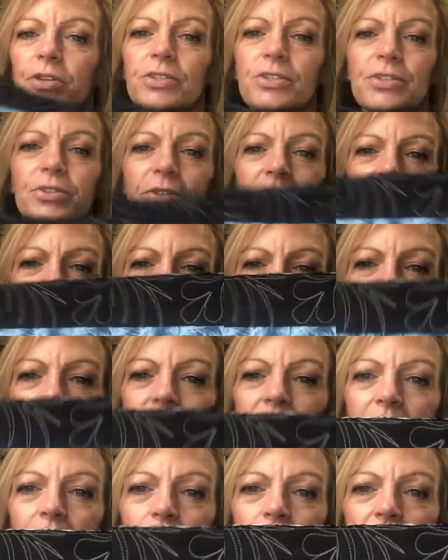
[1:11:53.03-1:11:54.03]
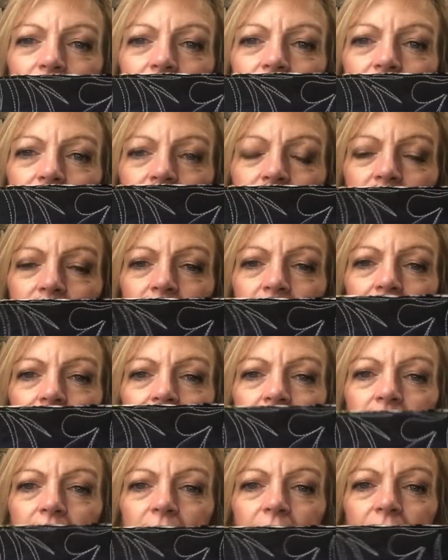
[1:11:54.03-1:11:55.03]
so yeah, I mean, it's
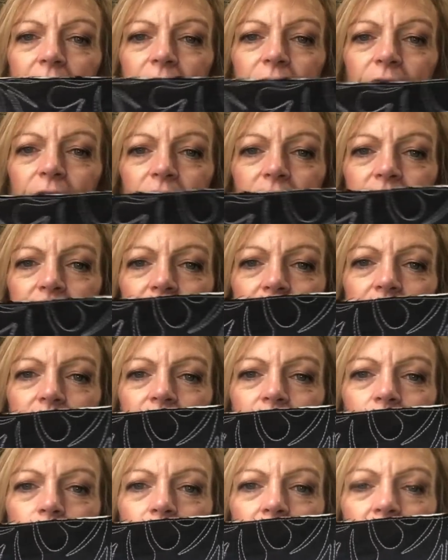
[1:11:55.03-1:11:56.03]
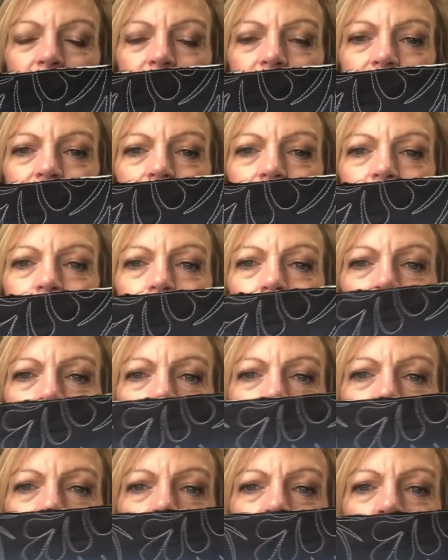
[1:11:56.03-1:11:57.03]
there. You can see it on the black a little bit
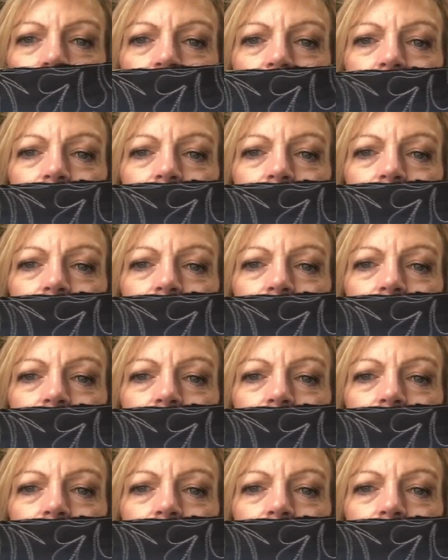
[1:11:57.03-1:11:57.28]
better.